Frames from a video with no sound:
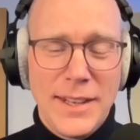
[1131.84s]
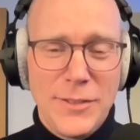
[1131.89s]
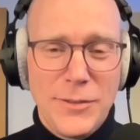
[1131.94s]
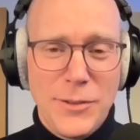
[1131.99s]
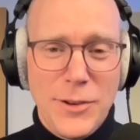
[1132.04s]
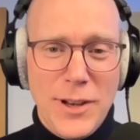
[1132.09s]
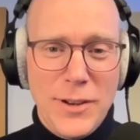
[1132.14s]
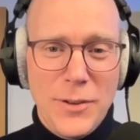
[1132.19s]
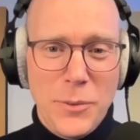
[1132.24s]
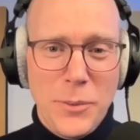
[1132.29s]
if you
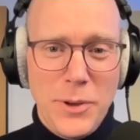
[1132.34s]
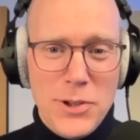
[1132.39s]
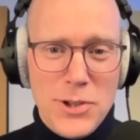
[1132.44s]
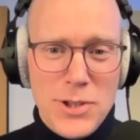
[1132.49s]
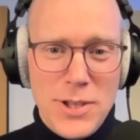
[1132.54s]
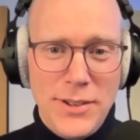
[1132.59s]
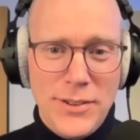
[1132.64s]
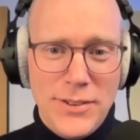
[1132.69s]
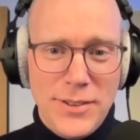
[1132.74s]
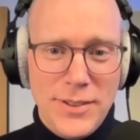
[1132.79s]
had a wish
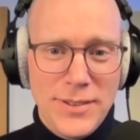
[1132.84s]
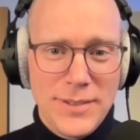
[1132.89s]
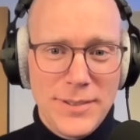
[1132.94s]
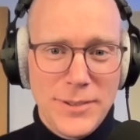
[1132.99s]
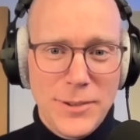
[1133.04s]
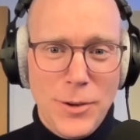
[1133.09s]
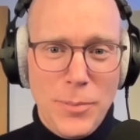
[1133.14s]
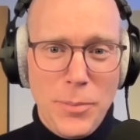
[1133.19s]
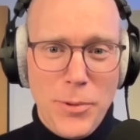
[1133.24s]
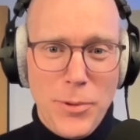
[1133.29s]
list,
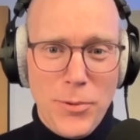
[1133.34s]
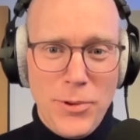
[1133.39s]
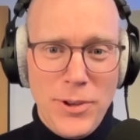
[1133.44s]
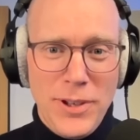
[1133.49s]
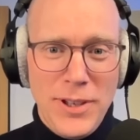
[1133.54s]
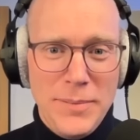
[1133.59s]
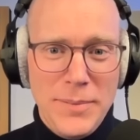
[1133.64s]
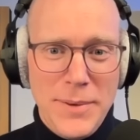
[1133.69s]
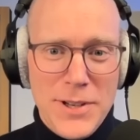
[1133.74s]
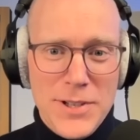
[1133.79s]
top 3
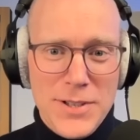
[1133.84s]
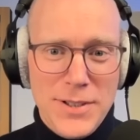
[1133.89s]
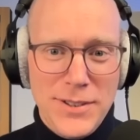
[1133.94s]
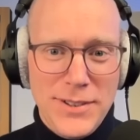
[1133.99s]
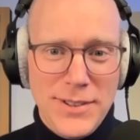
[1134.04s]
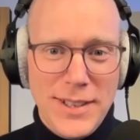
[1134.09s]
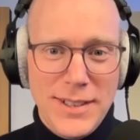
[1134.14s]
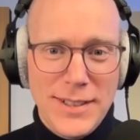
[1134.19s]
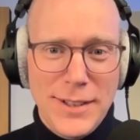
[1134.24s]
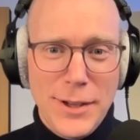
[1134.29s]
measures
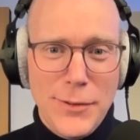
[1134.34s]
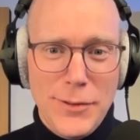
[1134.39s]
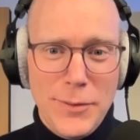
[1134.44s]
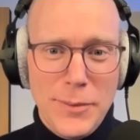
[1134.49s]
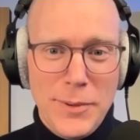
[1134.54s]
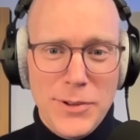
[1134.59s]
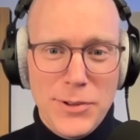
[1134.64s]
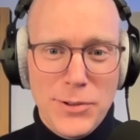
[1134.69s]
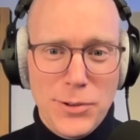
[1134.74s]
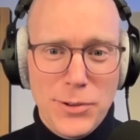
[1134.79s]
that
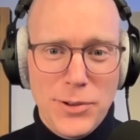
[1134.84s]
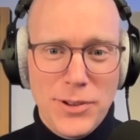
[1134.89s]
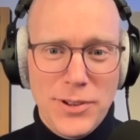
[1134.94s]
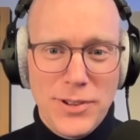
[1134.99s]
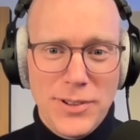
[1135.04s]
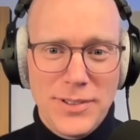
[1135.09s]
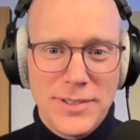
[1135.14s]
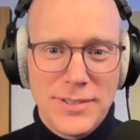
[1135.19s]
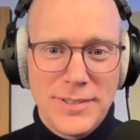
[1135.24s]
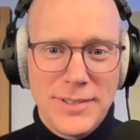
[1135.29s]
governments should
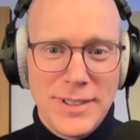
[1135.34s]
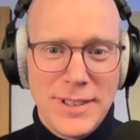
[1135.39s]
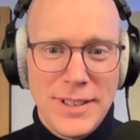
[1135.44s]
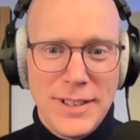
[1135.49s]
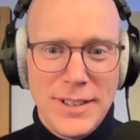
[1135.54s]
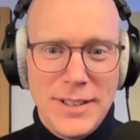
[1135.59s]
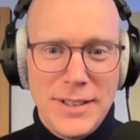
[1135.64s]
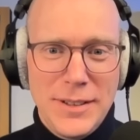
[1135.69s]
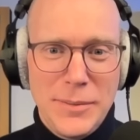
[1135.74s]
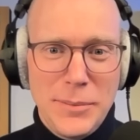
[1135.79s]

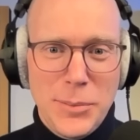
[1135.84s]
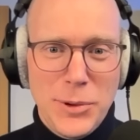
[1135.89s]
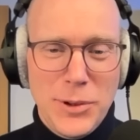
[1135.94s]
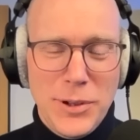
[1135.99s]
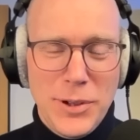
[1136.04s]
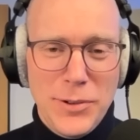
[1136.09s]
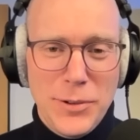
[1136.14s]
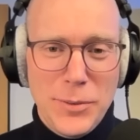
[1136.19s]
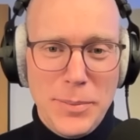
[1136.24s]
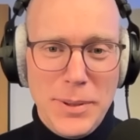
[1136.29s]
put
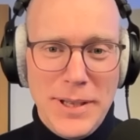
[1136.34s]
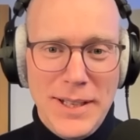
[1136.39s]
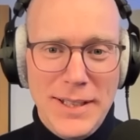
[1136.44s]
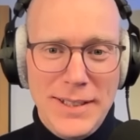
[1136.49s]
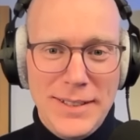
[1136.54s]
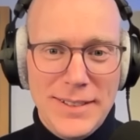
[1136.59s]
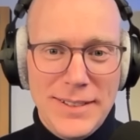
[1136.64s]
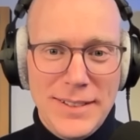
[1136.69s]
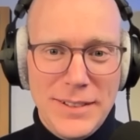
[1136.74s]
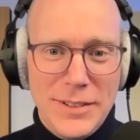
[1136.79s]
into
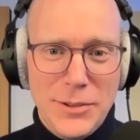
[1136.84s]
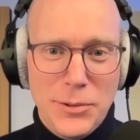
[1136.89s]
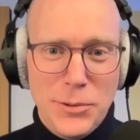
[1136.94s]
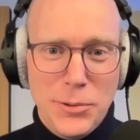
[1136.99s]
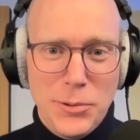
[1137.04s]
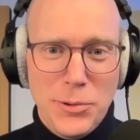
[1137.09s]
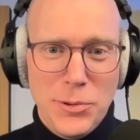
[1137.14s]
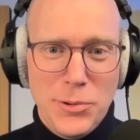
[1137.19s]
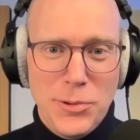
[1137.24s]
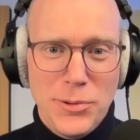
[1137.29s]
place
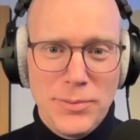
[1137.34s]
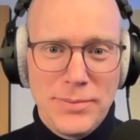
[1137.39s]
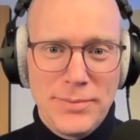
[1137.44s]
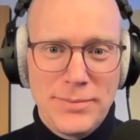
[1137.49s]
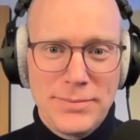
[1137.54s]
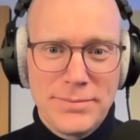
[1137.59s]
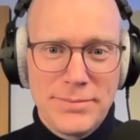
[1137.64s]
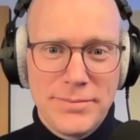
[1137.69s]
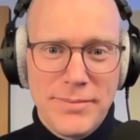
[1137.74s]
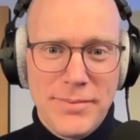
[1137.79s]
to
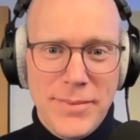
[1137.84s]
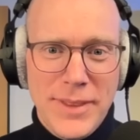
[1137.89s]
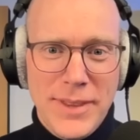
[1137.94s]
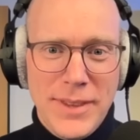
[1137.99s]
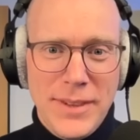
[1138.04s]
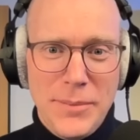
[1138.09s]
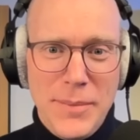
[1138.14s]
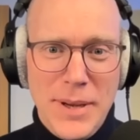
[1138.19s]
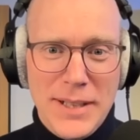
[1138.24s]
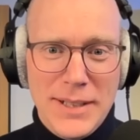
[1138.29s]

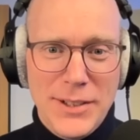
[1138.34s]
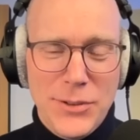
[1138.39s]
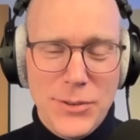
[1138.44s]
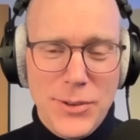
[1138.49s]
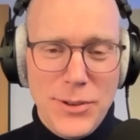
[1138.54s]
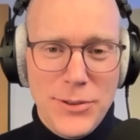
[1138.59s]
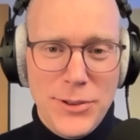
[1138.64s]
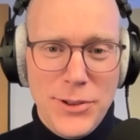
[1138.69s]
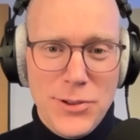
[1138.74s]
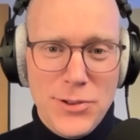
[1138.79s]
make this
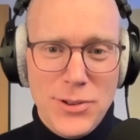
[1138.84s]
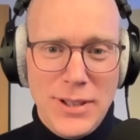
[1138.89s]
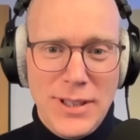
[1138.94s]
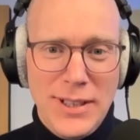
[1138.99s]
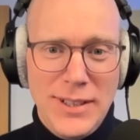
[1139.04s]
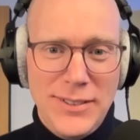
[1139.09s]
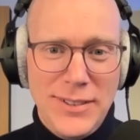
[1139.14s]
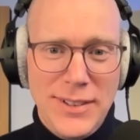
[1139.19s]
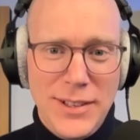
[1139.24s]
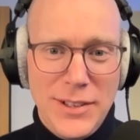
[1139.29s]
transition
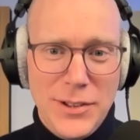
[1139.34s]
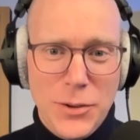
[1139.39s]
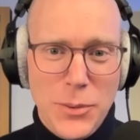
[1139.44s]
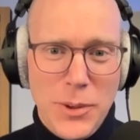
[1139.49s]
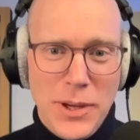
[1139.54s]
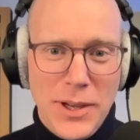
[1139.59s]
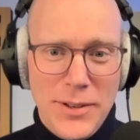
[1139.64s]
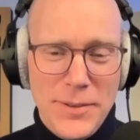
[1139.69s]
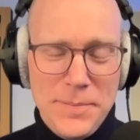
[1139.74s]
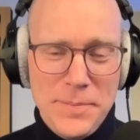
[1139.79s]
easier,
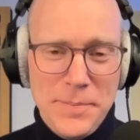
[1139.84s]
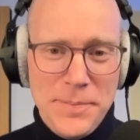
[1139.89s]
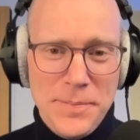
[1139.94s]
quicker?